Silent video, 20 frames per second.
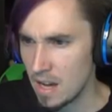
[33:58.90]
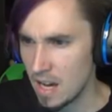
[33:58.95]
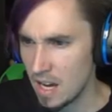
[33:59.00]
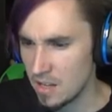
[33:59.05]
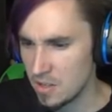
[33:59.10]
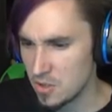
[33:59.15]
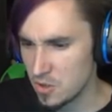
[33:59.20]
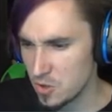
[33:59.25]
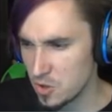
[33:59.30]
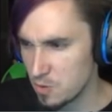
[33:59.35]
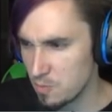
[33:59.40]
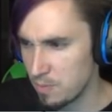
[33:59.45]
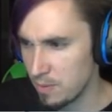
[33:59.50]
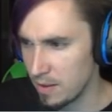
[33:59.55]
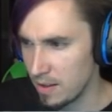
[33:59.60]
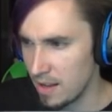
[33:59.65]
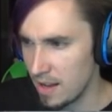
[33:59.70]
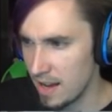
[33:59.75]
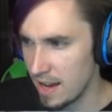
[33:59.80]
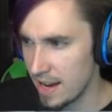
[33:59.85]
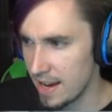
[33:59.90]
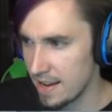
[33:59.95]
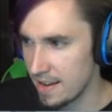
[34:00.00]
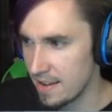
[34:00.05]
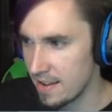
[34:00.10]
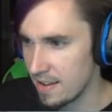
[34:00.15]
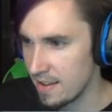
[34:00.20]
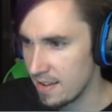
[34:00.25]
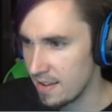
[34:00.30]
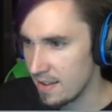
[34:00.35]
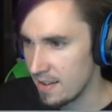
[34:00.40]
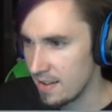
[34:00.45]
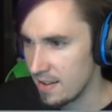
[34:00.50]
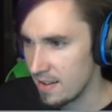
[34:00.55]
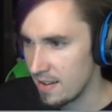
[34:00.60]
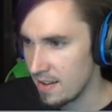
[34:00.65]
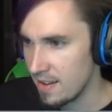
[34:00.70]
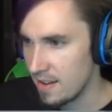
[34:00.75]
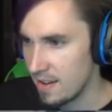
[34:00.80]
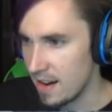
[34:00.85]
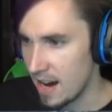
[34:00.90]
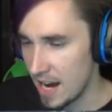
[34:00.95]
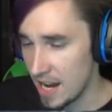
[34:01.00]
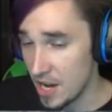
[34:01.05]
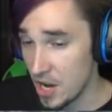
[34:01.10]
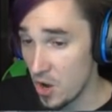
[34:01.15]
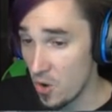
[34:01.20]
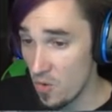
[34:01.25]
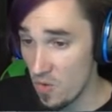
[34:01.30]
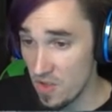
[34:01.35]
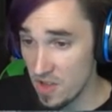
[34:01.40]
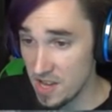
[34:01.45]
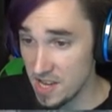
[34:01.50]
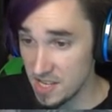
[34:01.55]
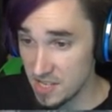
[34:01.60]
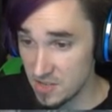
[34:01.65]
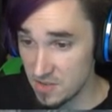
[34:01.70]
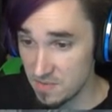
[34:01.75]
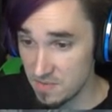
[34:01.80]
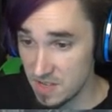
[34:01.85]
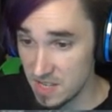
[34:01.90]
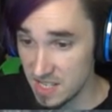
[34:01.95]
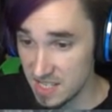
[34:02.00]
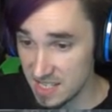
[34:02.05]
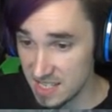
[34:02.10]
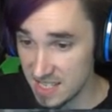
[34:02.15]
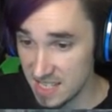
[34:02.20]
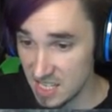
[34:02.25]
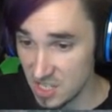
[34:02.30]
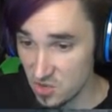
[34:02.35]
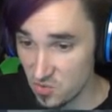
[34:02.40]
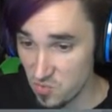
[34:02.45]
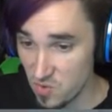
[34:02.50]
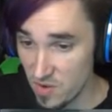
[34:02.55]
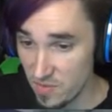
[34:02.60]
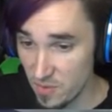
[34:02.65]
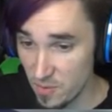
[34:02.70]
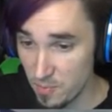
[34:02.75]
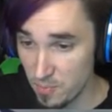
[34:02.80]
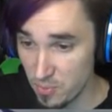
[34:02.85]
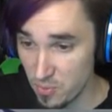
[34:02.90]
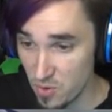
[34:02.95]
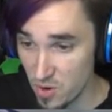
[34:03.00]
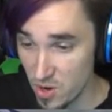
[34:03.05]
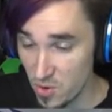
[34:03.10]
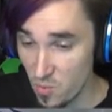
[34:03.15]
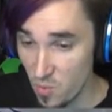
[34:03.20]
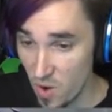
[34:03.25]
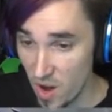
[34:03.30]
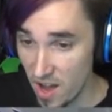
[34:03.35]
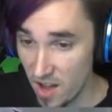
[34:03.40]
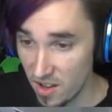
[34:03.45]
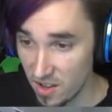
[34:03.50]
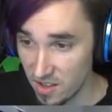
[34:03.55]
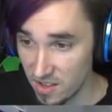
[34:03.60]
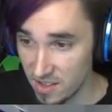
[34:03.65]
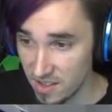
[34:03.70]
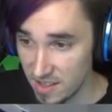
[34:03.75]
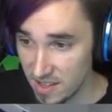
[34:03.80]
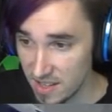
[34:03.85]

Hunter's blind. I know these this this river pretty well.